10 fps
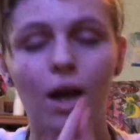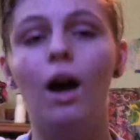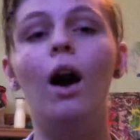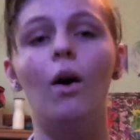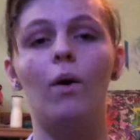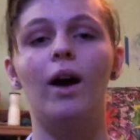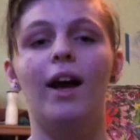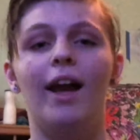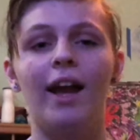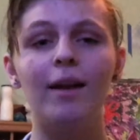Oh,
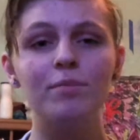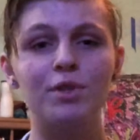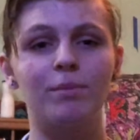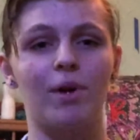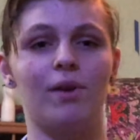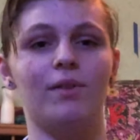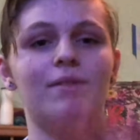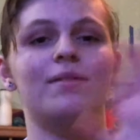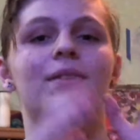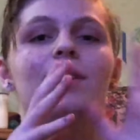hamster balls.